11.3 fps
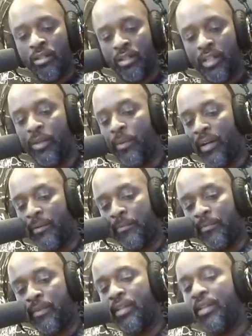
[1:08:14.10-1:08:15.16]
anyway,
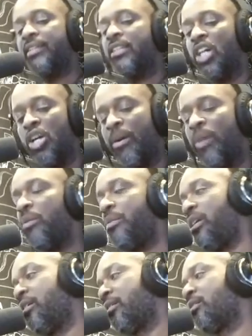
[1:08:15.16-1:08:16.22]
let's talk about what
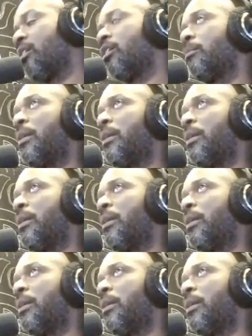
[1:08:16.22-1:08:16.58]
we're here to talk about.